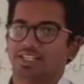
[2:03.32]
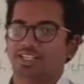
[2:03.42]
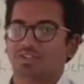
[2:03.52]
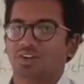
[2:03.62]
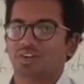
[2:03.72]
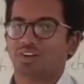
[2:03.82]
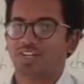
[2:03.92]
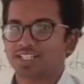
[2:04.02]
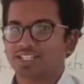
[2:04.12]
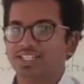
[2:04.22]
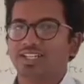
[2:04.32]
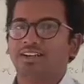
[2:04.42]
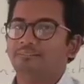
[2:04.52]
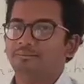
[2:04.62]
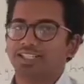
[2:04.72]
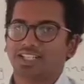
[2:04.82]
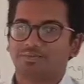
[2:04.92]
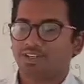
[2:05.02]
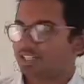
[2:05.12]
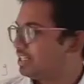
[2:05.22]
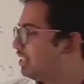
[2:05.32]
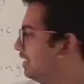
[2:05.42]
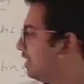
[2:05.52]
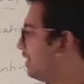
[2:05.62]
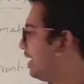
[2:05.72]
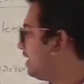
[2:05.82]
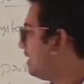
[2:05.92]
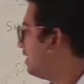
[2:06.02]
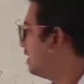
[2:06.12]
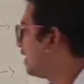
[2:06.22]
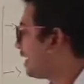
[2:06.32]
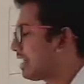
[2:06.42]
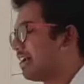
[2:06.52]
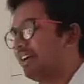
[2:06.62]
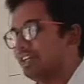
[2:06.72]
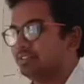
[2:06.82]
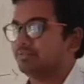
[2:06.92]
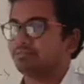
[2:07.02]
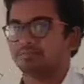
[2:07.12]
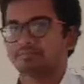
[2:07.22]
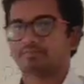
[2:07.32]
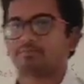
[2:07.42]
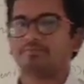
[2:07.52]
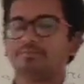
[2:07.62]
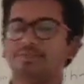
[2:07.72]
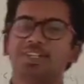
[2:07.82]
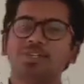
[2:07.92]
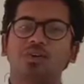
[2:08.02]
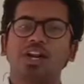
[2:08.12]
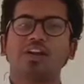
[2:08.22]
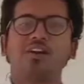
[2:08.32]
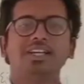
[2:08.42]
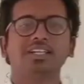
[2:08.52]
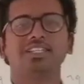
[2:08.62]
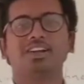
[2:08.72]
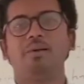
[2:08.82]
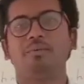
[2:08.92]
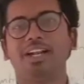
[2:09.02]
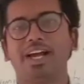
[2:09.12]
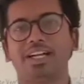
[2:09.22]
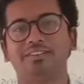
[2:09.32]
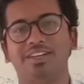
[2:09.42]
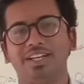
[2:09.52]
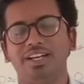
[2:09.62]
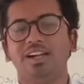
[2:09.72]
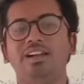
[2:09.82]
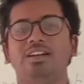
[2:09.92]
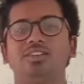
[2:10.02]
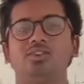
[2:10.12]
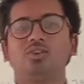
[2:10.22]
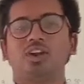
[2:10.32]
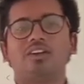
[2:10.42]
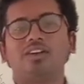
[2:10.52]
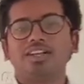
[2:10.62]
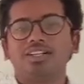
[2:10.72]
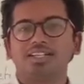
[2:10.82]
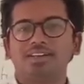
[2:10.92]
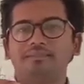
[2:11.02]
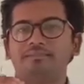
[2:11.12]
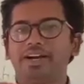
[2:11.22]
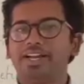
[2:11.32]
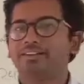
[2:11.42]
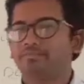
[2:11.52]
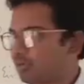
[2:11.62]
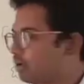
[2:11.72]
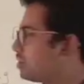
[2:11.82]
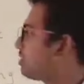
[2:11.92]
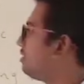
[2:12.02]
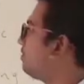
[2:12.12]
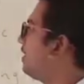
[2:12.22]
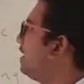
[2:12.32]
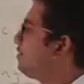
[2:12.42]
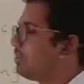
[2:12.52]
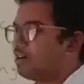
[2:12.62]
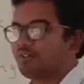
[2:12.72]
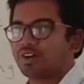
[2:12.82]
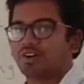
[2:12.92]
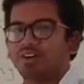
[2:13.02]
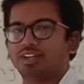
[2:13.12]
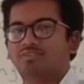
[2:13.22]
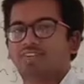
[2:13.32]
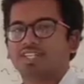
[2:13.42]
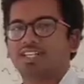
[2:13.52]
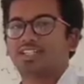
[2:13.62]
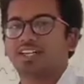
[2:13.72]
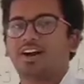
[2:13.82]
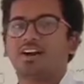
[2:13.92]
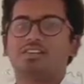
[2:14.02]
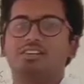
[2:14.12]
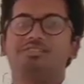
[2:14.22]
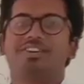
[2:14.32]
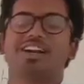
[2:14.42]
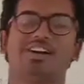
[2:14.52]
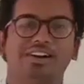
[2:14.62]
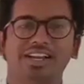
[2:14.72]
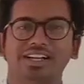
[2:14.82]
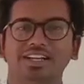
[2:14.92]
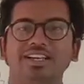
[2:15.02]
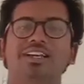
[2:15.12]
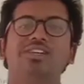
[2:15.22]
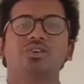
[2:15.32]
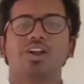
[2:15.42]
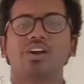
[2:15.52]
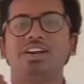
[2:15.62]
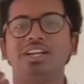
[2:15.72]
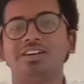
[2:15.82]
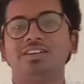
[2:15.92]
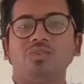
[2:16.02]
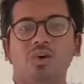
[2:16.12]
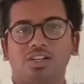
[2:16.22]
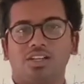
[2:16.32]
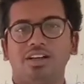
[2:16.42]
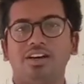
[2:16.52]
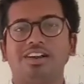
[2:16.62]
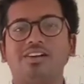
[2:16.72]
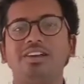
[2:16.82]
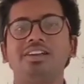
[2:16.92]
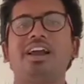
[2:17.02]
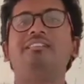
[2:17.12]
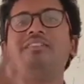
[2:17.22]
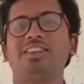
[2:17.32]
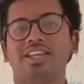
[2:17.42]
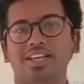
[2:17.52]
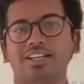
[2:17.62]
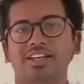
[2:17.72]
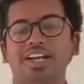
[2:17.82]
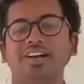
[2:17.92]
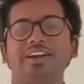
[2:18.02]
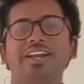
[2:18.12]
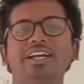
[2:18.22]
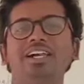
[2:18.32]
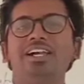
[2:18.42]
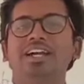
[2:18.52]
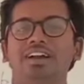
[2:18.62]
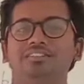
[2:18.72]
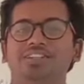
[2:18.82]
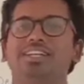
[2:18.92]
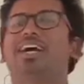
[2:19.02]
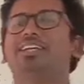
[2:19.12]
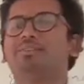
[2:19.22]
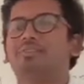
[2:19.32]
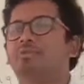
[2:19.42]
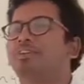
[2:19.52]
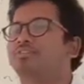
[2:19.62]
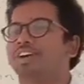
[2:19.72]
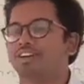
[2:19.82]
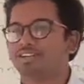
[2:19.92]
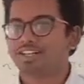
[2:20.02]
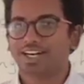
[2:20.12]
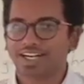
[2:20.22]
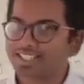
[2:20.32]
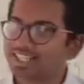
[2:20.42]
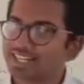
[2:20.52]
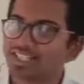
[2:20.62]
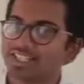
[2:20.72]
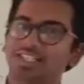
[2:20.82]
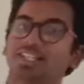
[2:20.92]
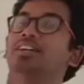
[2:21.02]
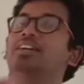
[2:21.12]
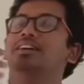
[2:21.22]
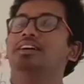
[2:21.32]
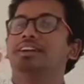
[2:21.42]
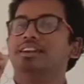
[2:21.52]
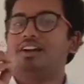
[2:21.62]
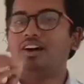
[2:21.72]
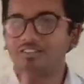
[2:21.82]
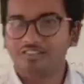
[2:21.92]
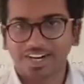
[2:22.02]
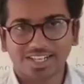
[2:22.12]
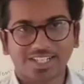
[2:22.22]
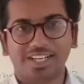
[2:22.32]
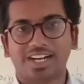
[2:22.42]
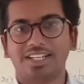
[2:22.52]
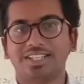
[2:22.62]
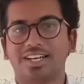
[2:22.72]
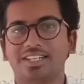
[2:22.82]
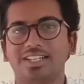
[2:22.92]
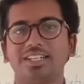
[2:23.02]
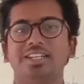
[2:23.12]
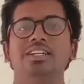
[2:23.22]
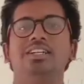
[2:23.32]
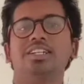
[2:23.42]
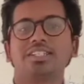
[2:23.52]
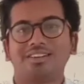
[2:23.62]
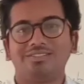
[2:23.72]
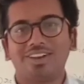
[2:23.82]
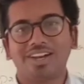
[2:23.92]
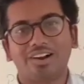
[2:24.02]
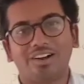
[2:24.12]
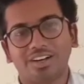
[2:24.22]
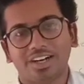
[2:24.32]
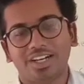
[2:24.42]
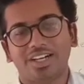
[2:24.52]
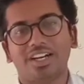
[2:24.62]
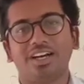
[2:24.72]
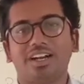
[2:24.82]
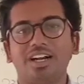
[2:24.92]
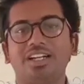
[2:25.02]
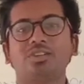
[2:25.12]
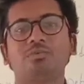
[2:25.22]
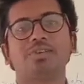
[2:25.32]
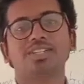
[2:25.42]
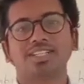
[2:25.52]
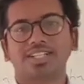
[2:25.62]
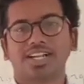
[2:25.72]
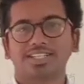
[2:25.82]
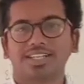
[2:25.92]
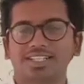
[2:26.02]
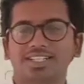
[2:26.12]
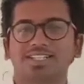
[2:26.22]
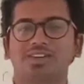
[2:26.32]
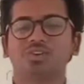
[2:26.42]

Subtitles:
That is what we call it as measurement. Then recording. So recording is a common activity. So recording is a mind process of any form of accounting. The first, it's an art of recording. So recording in what? Recording everything. Recording everything. Either might be a financial transaction, non-financial transaction, somewhere not related to the business transactions.